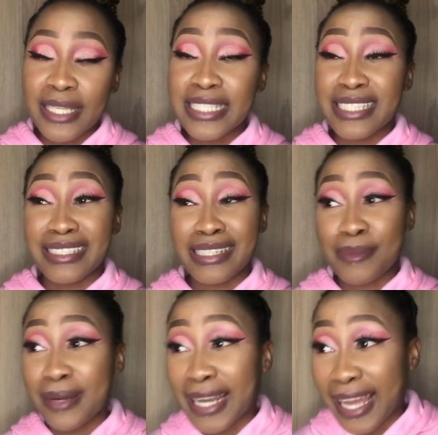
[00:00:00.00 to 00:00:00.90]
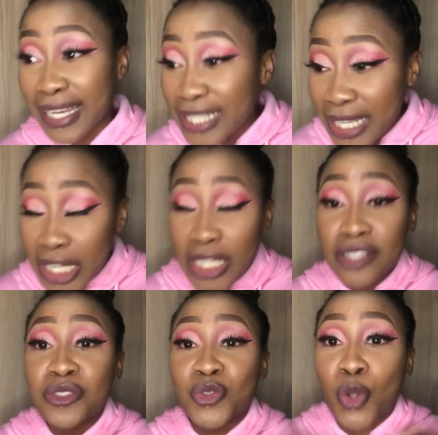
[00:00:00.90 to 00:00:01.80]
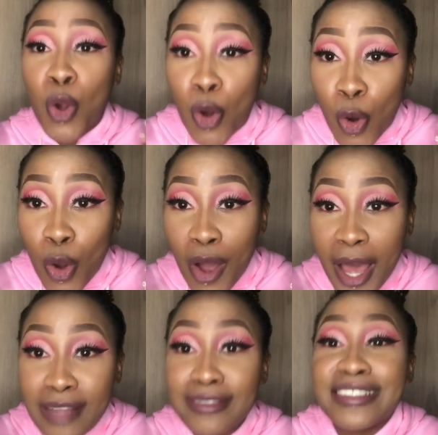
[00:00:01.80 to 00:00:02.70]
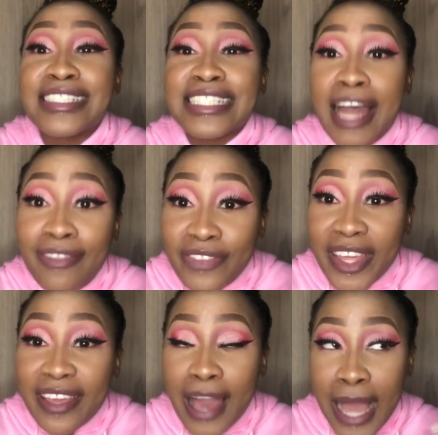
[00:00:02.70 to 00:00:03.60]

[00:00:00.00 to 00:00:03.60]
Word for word: They didn't reply. Though nothing.